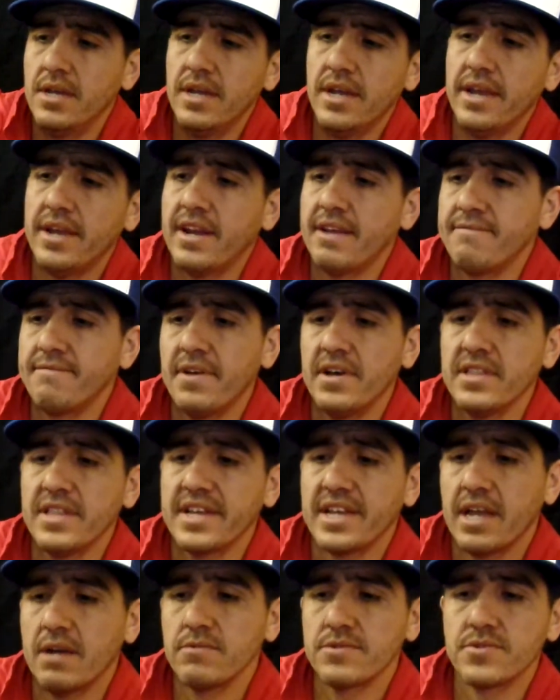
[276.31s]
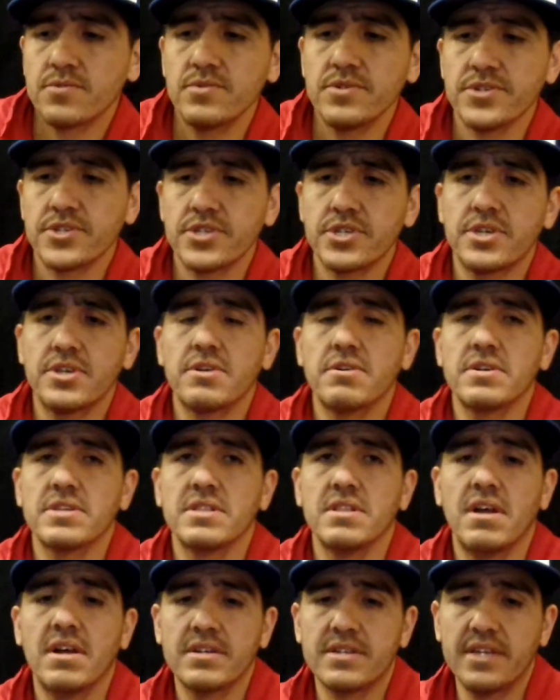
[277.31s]
and I felt like I was real secure
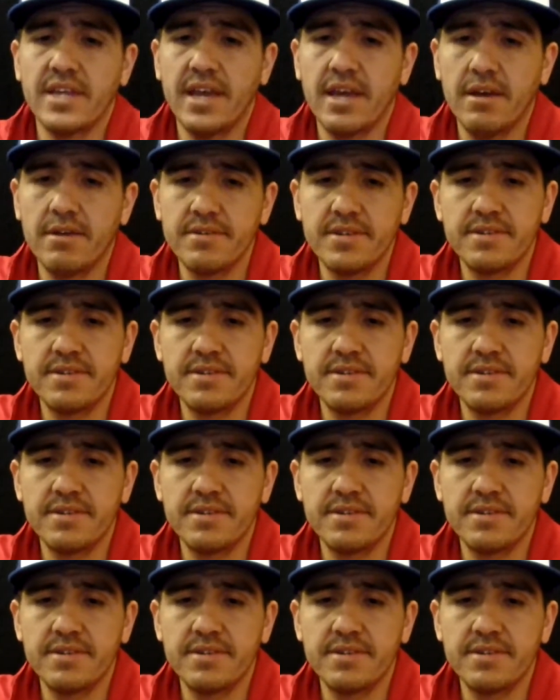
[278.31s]
and locked down.